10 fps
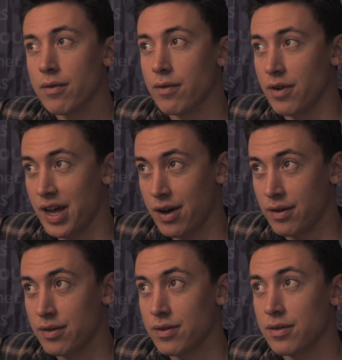for now,
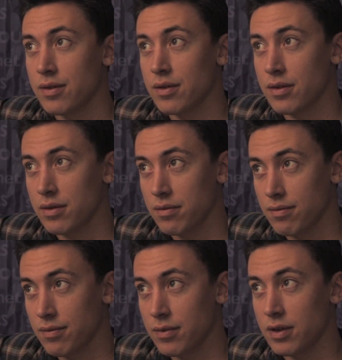
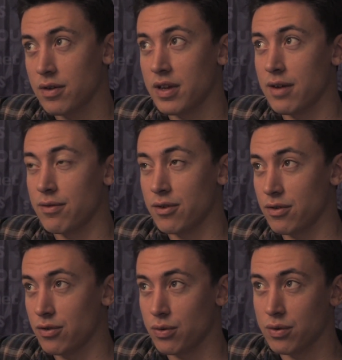I just have
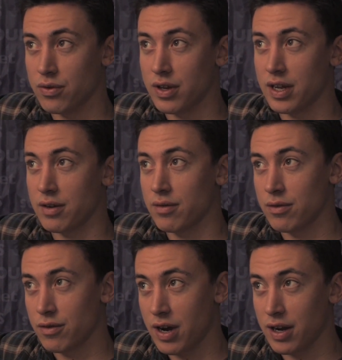certain tools that I
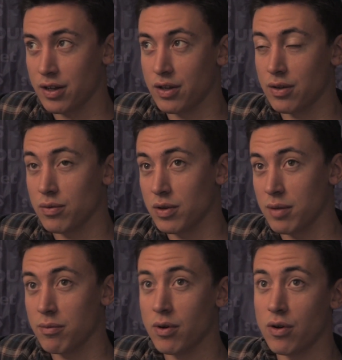try to use when
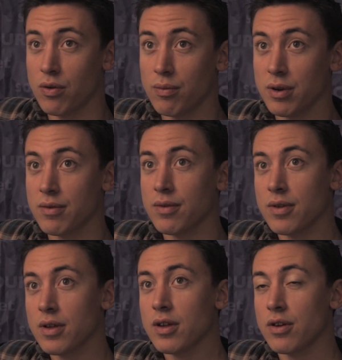I'm home and
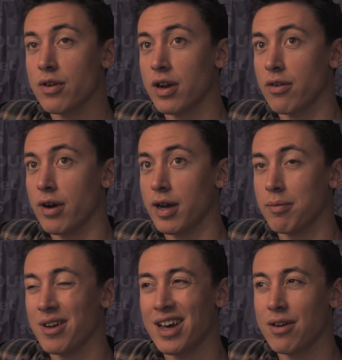trying to write,
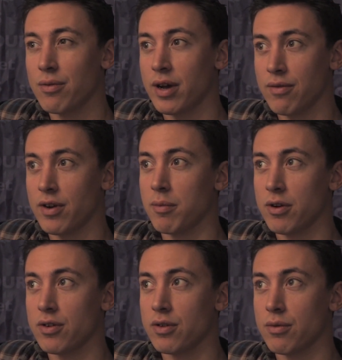but I don't write very
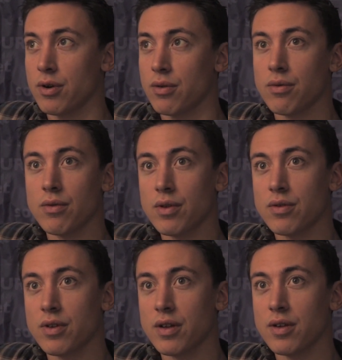much on the road.
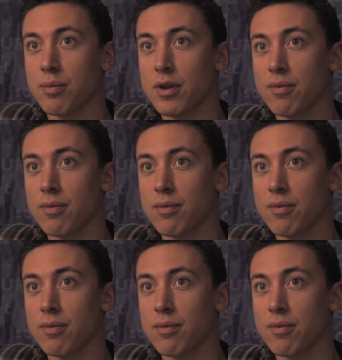It's not something